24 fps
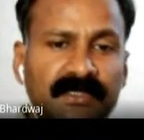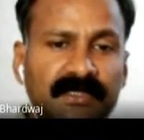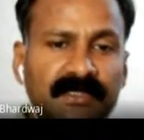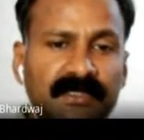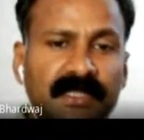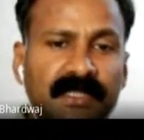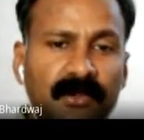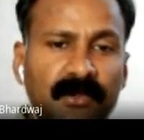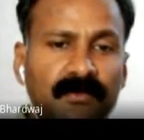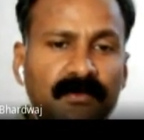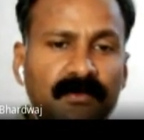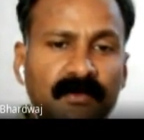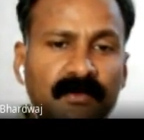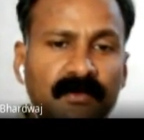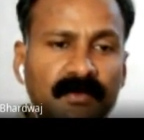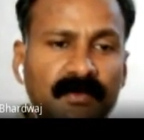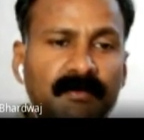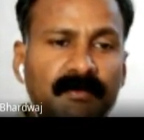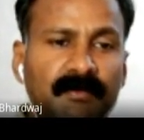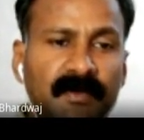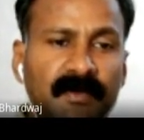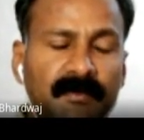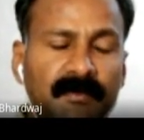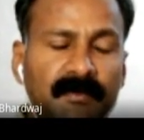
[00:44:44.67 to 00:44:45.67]
the diode
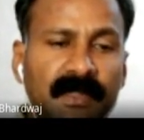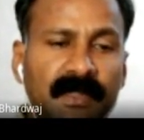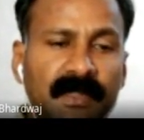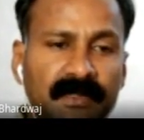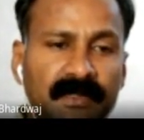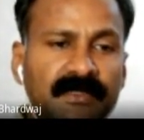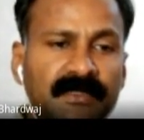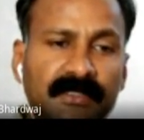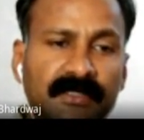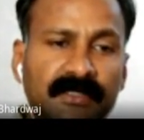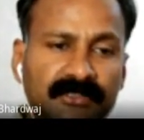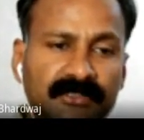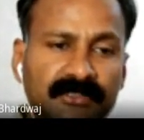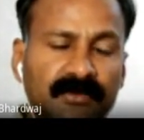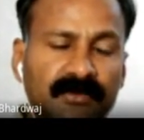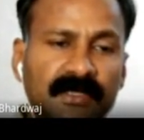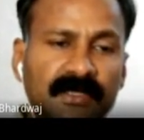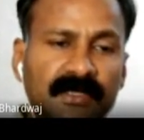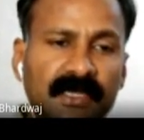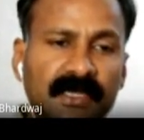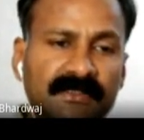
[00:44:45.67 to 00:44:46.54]
will permanently destroy,